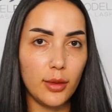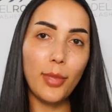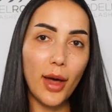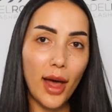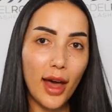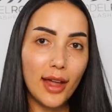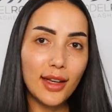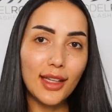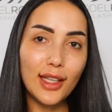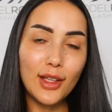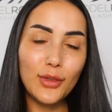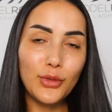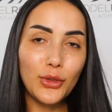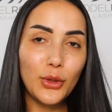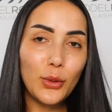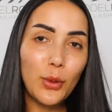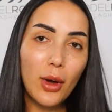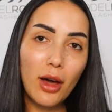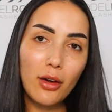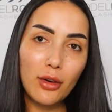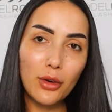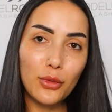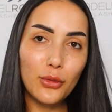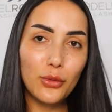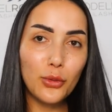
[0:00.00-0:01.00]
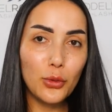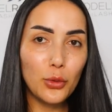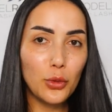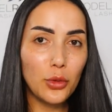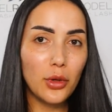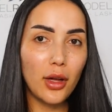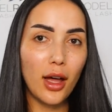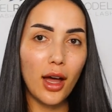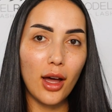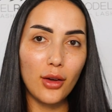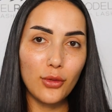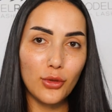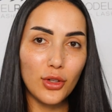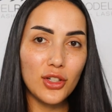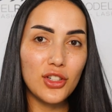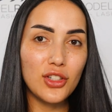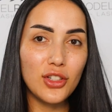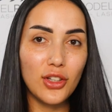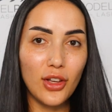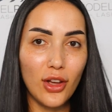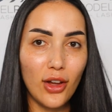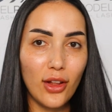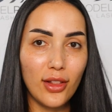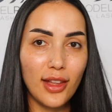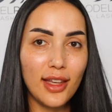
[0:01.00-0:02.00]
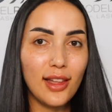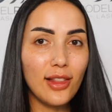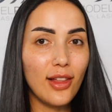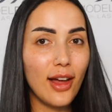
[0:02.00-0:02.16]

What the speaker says: But if you are a full coverage girly